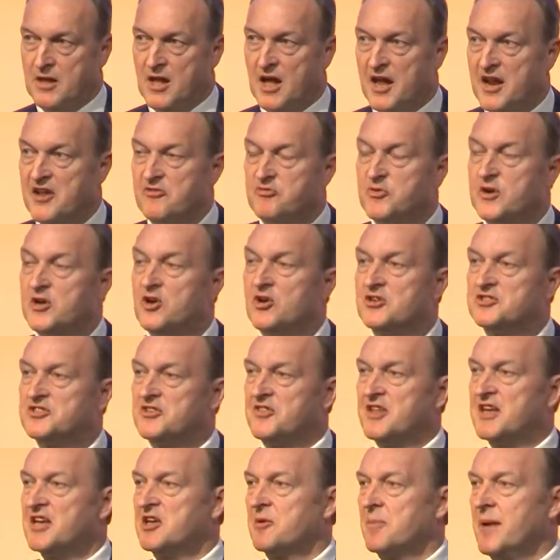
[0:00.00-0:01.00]
And if we're going to
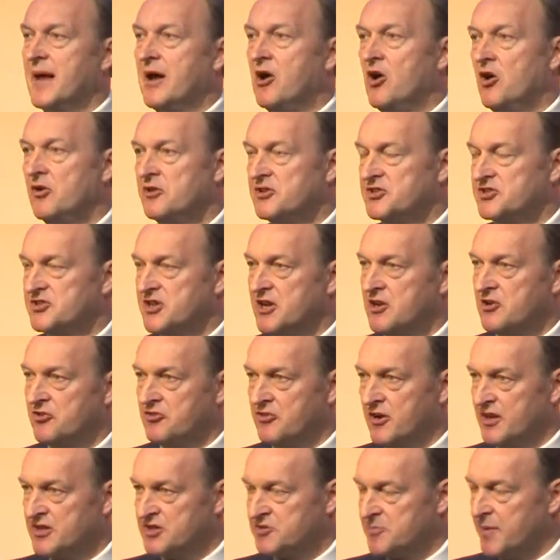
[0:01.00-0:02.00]
think about honesty and
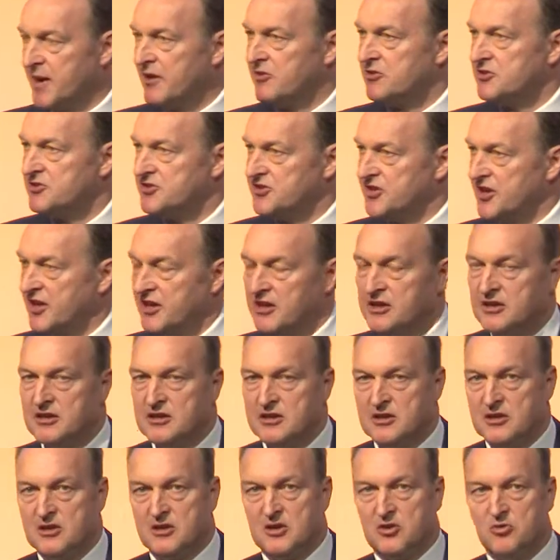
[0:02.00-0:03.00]
transparency,
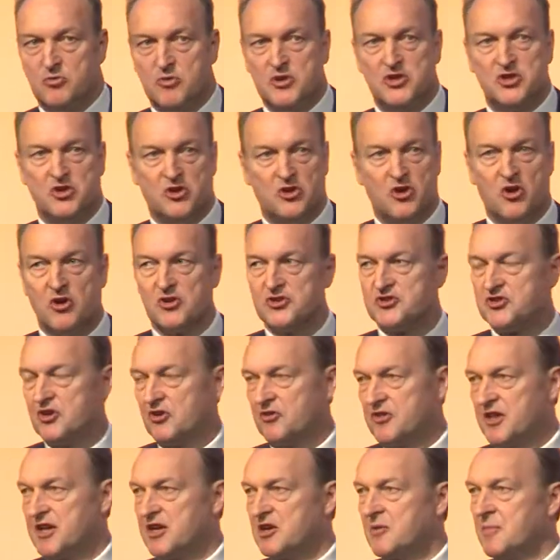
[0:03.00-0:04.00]
we should also
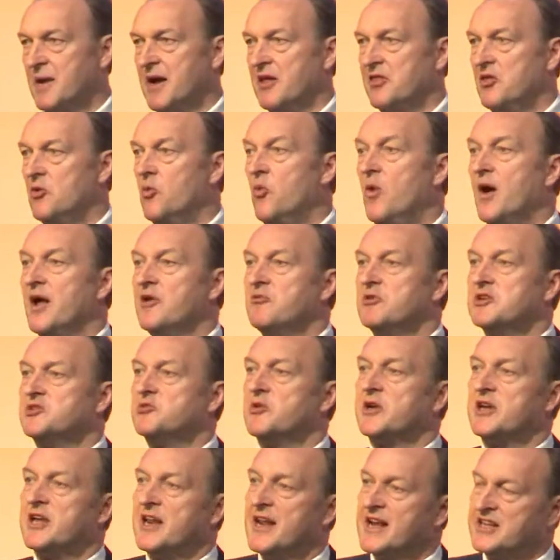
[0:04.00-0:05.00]
think about the way in which
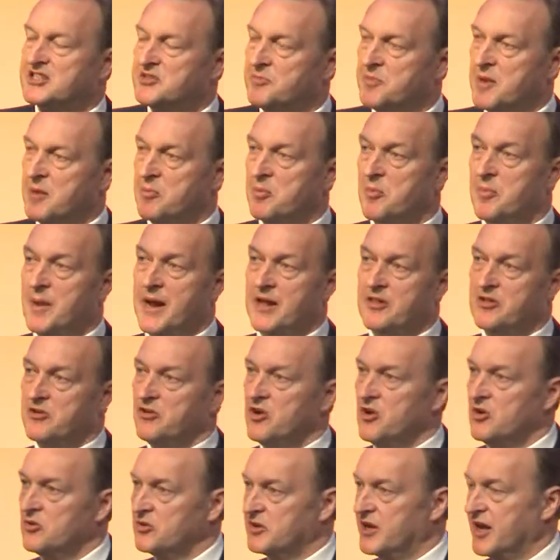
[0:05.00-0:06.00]
we connect to people about their
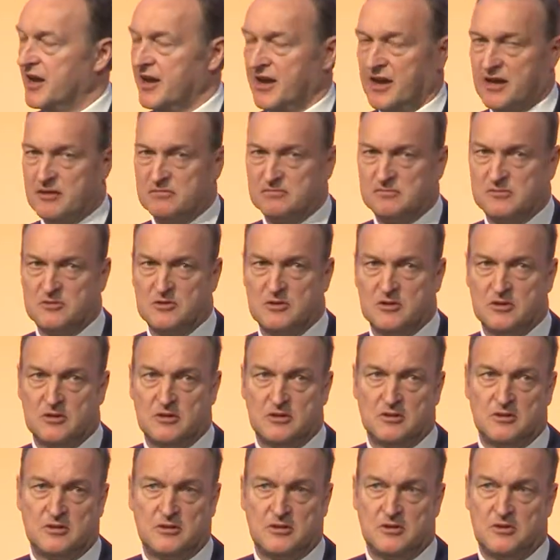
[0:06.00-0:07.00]
own care.
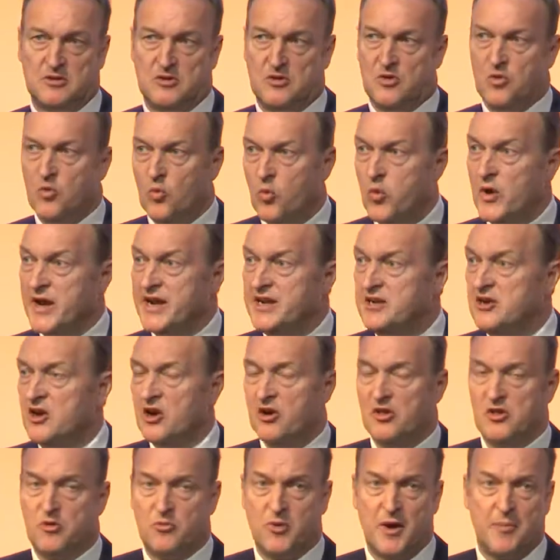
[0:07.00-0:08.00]
We
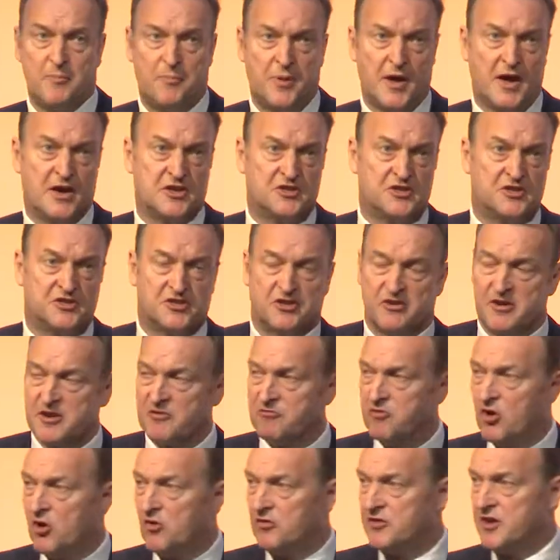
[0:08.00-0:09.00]
know that when patients are
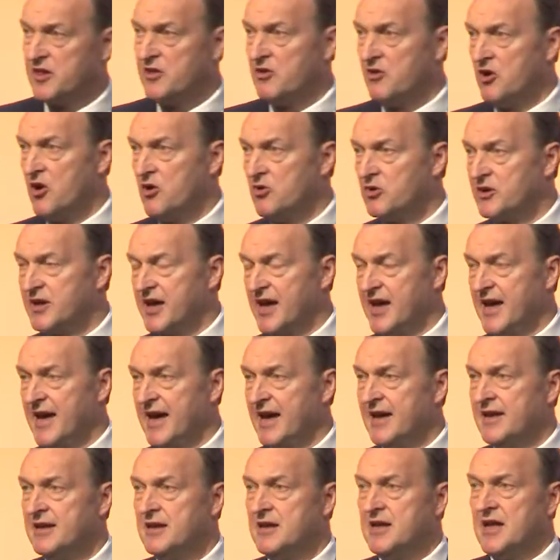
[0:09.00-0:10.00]
involved in their own
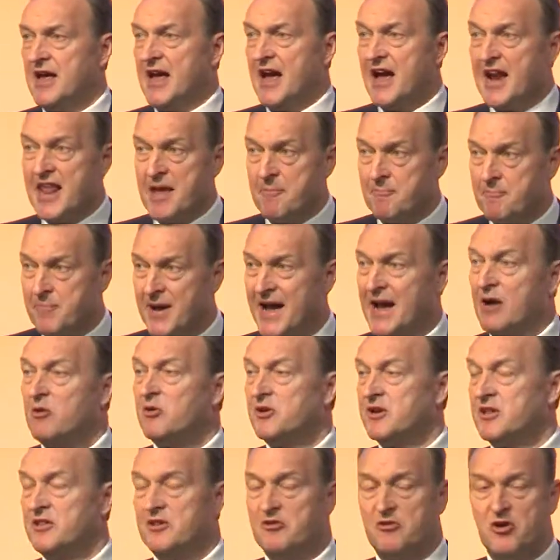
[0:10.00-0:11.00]
care and
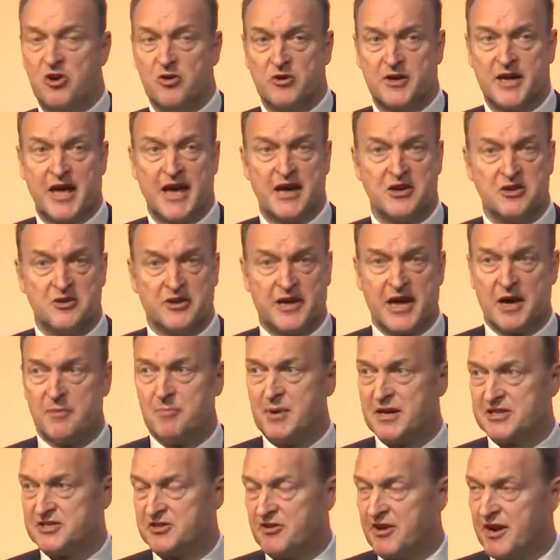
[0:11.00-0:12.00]
empowered in their own care, you get
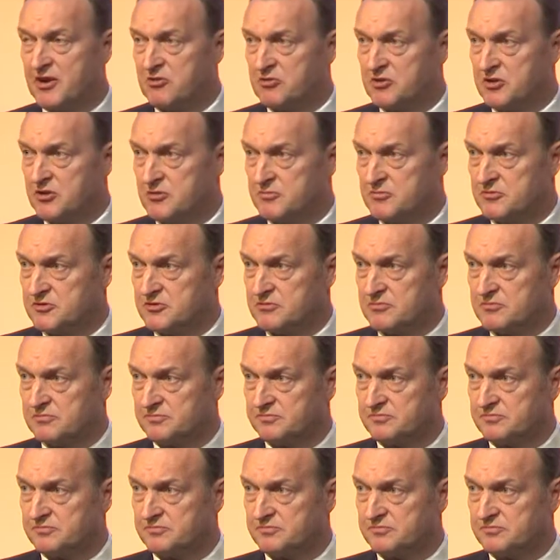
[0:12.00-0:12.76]
better outcomes.